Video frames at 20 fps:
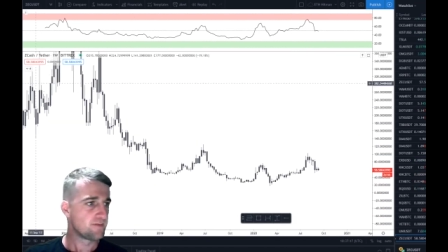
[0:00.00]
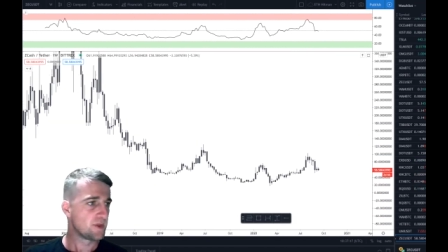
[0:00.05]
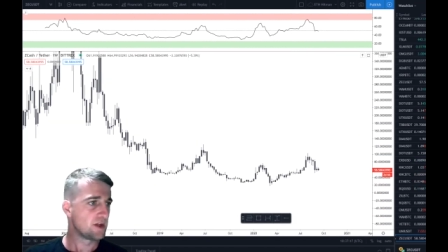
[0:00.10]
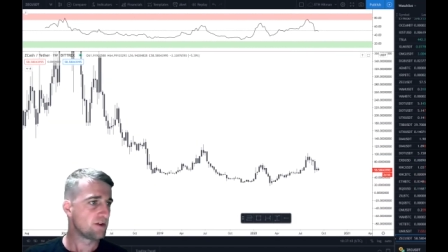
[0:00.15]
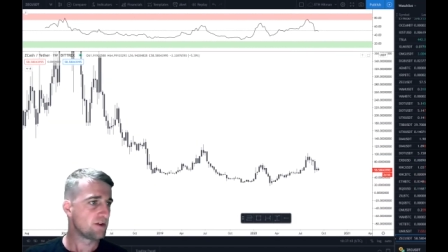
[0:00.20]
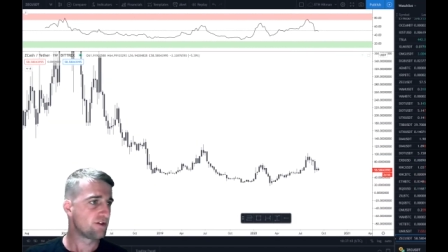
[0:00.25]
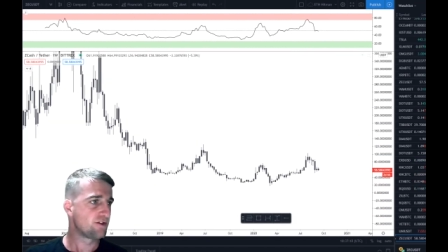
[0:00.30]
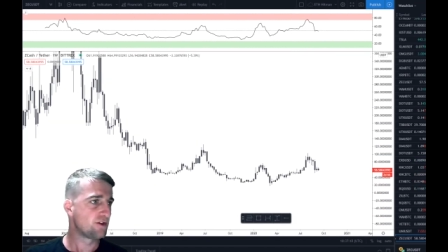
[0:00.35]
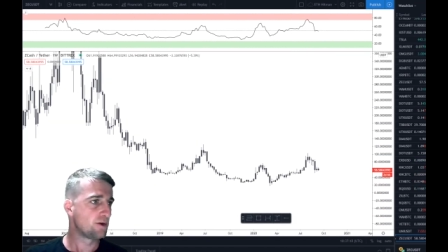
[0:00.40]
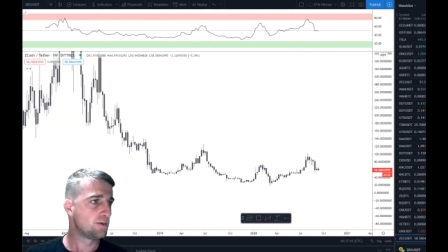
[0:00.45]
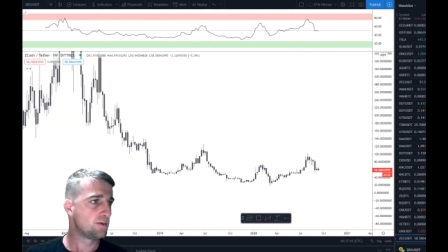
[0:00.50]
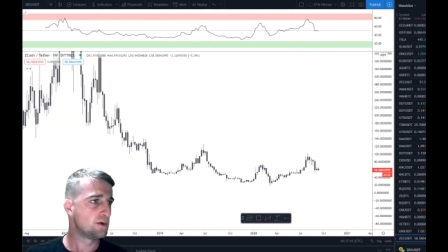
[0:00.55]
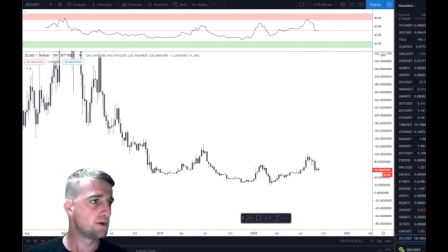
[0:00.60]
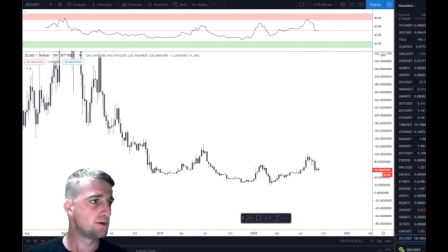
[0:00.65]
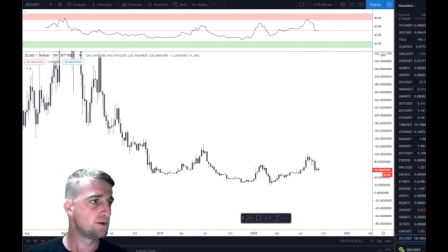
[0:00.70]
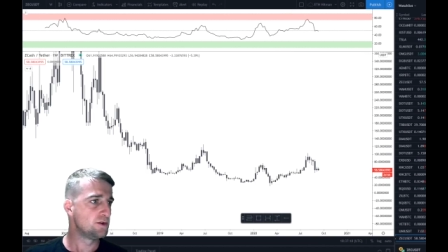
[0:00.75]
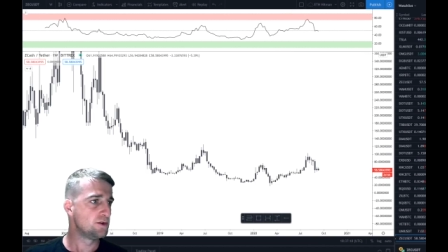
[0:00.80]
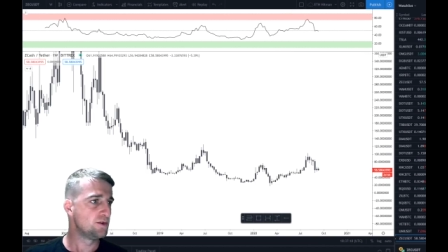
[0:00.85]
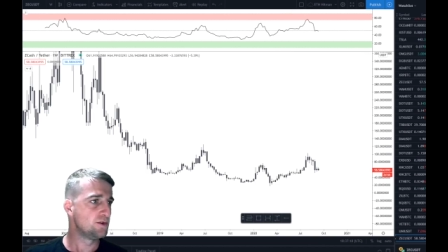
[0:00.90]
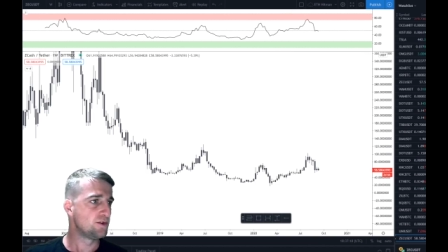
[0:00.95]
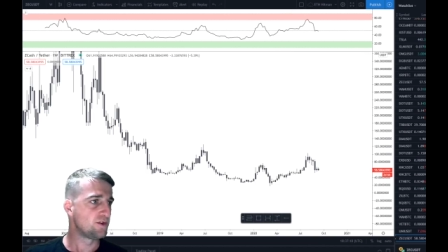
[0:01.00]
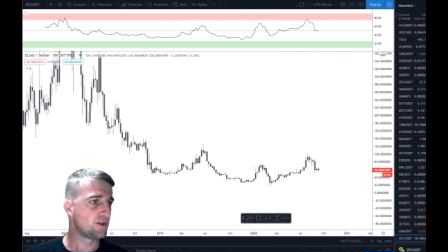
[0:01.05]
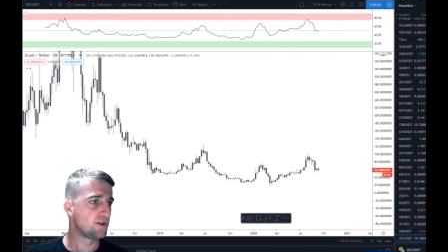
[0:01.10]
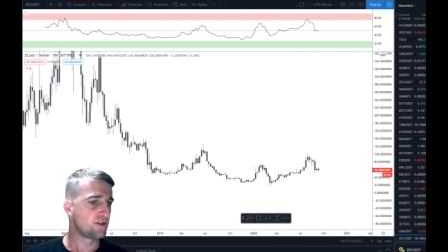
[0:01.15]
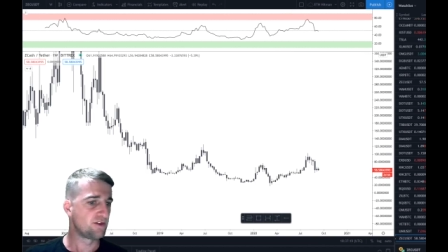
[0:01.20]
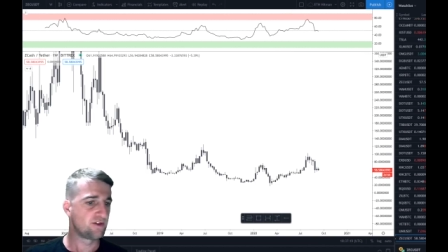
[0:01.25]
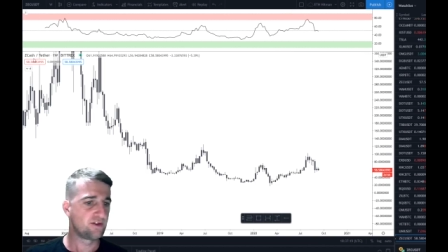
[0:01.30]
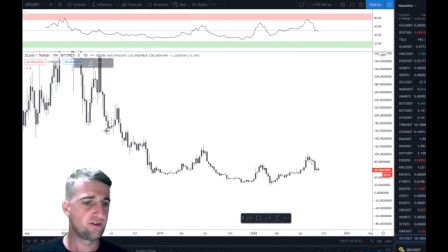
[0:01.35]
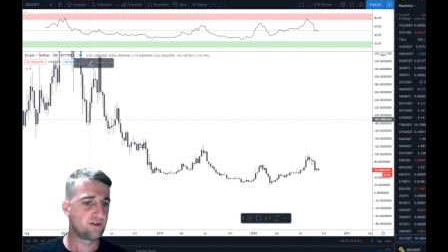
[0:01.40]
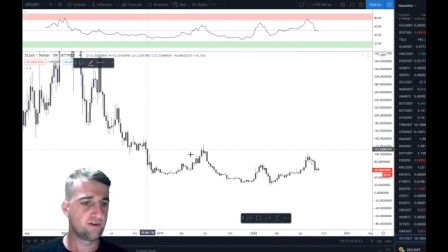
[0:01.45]
So we'll use
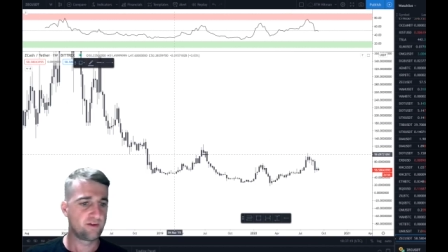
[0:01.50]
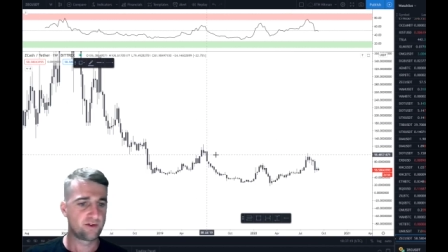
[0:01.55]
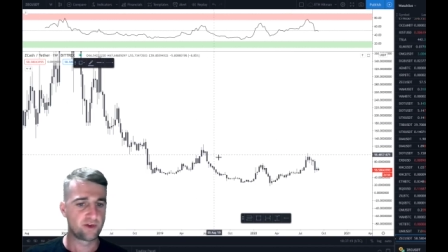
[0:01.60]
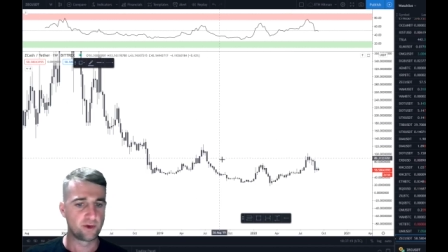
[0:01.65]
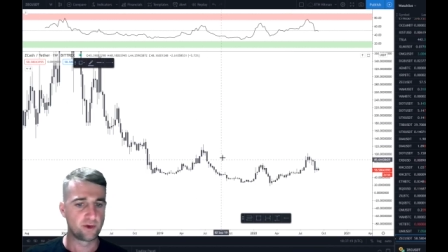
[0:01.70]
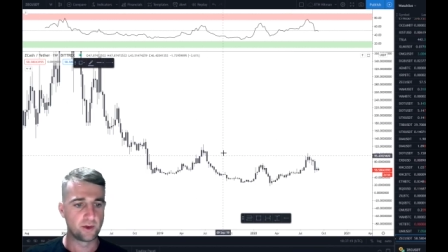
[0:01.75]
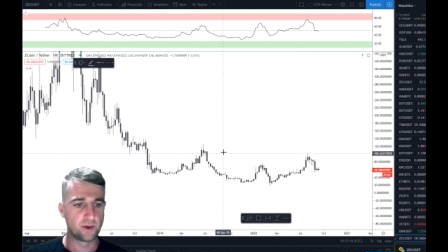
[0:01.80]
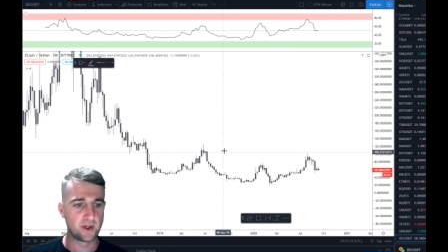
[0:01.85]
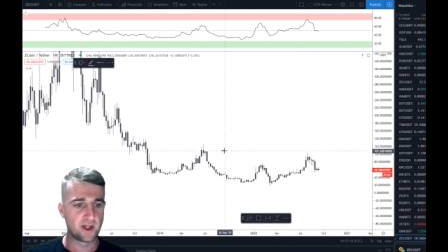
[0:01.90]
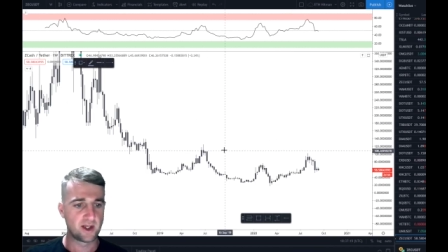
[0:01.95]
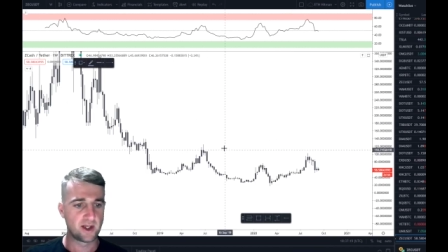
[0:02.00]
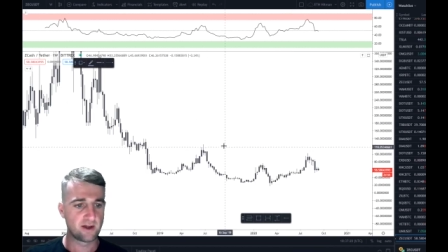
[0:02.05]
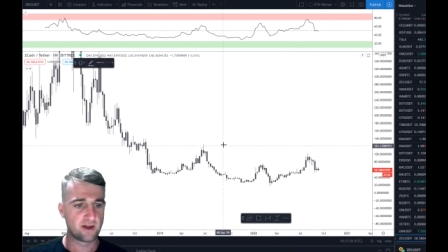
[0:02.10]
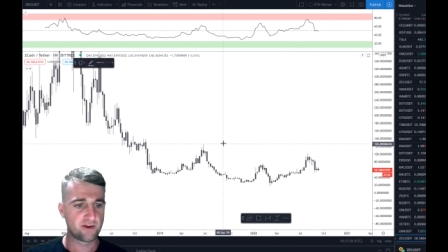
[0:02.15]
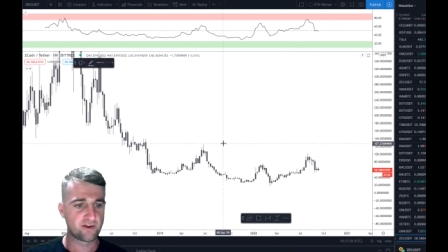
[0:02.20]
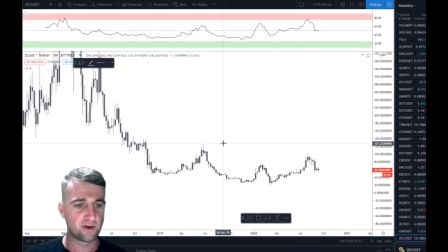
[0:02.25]
this tool here.